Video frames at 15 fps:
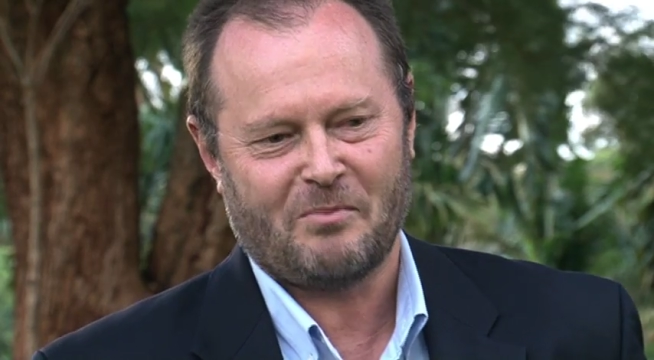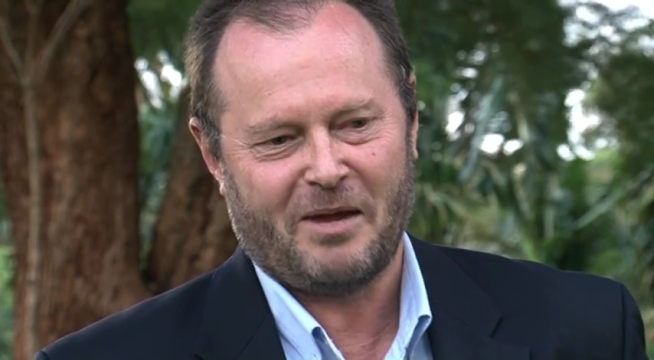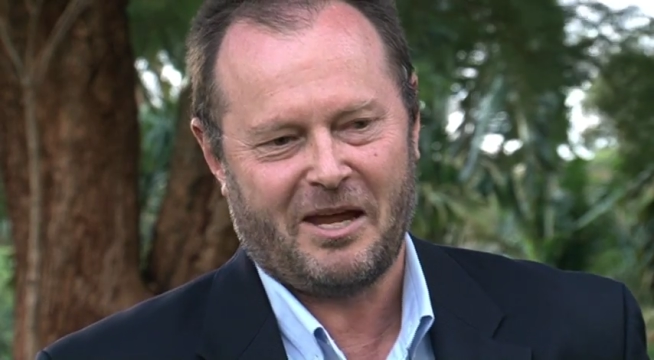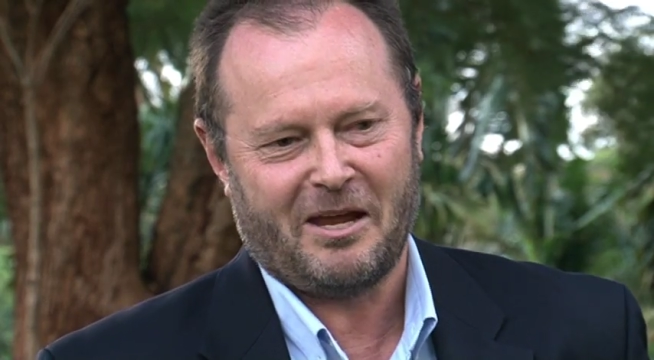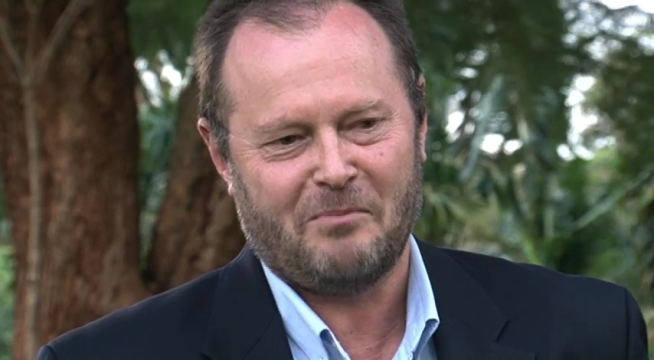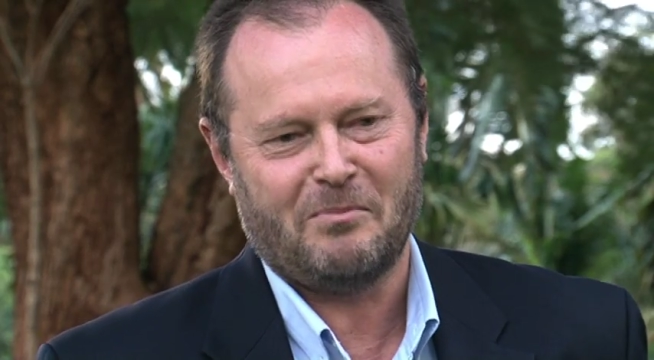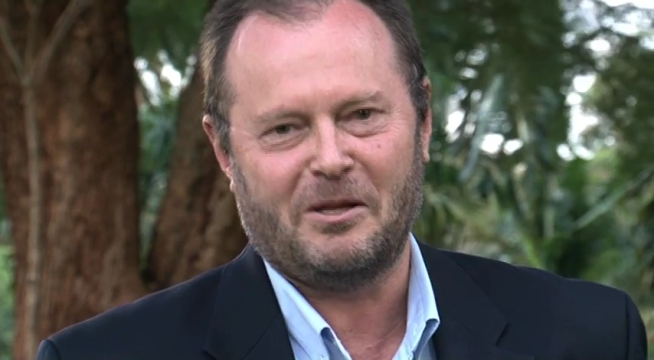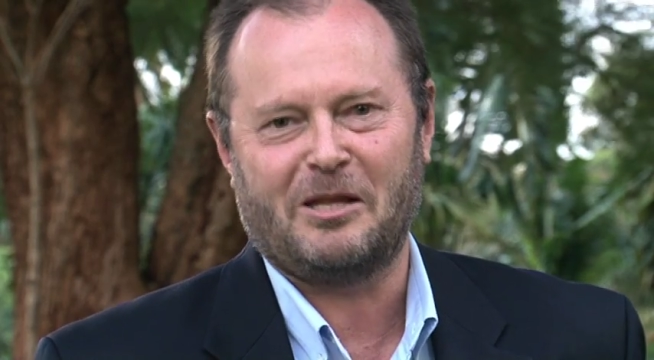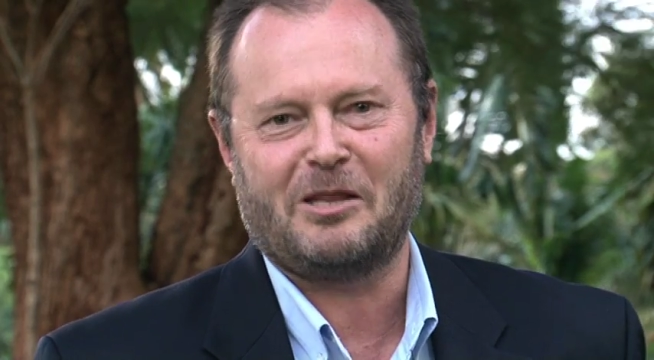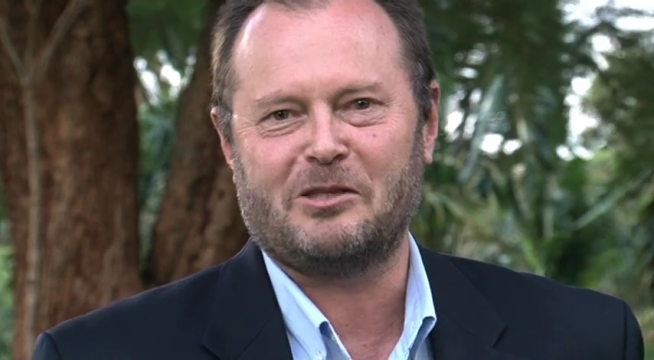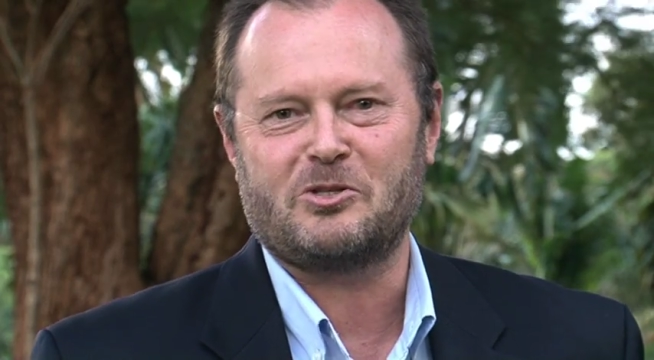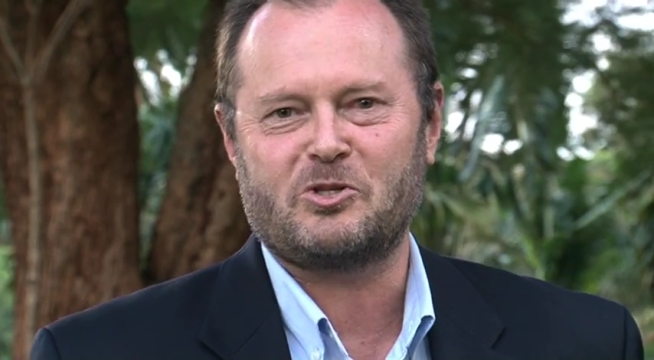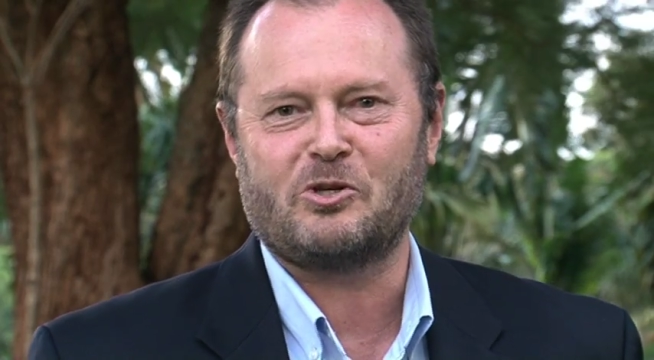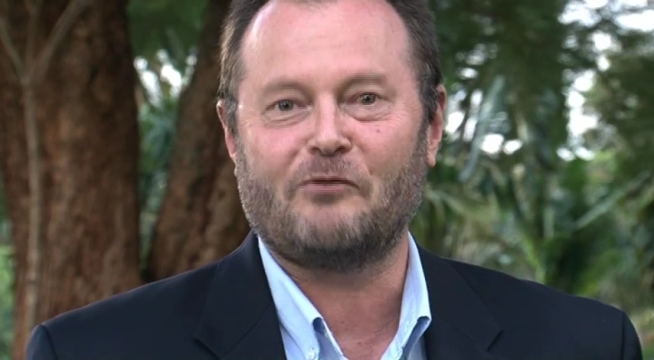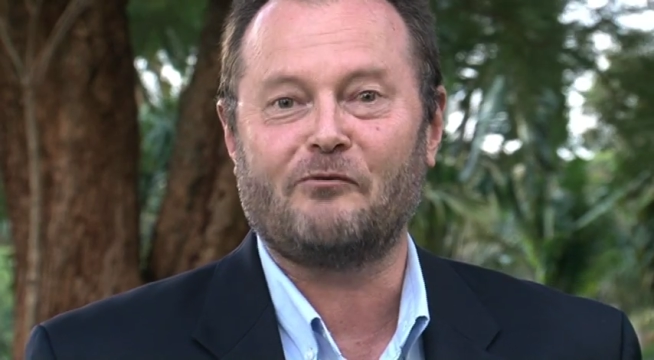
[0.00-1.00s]
are made
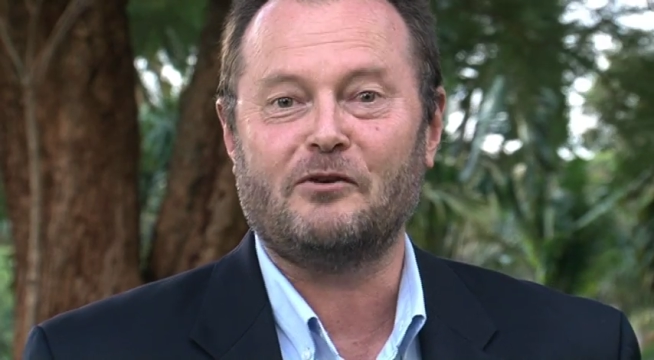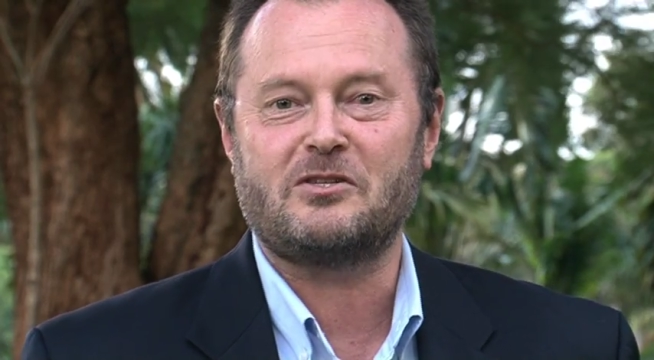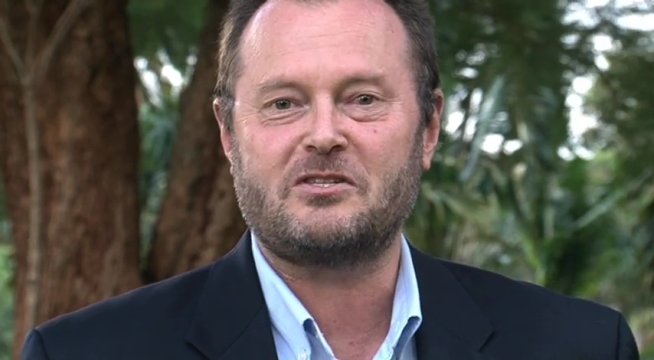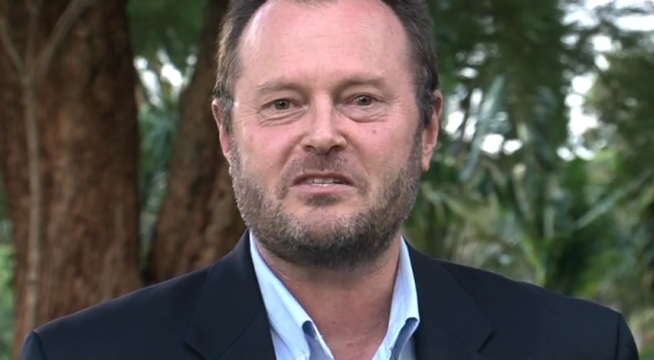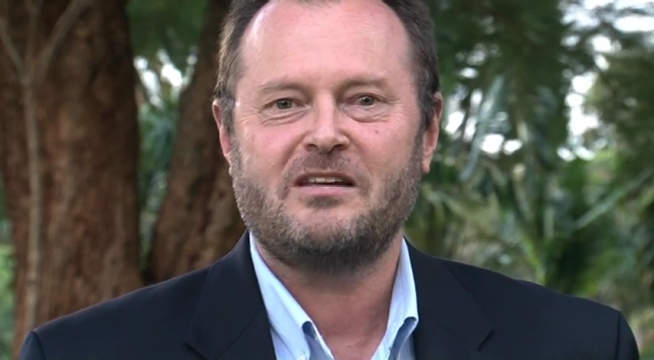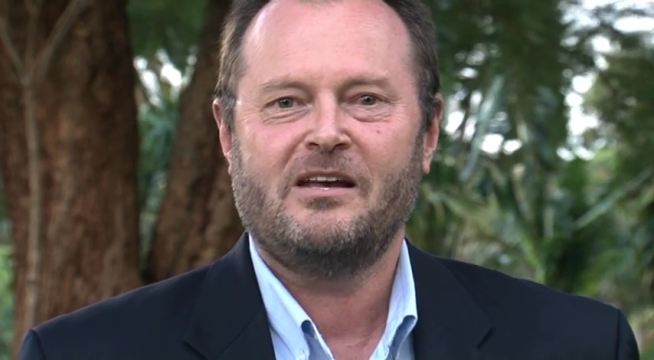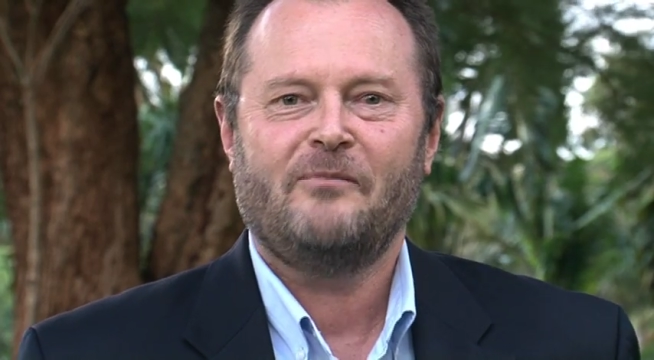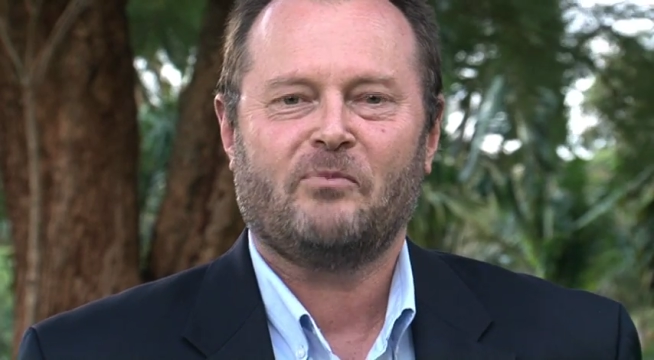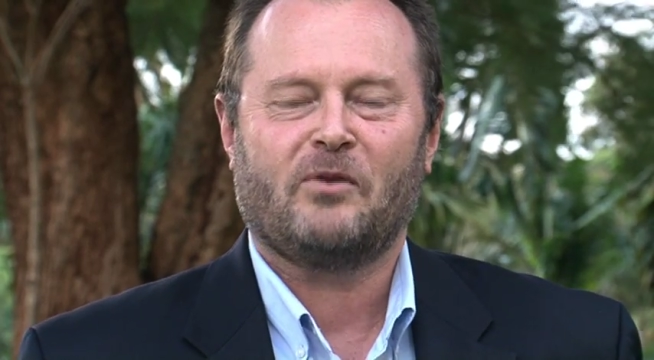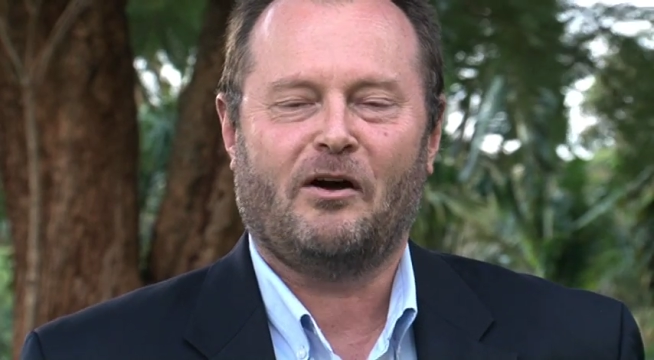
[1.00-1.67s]
beneath the surface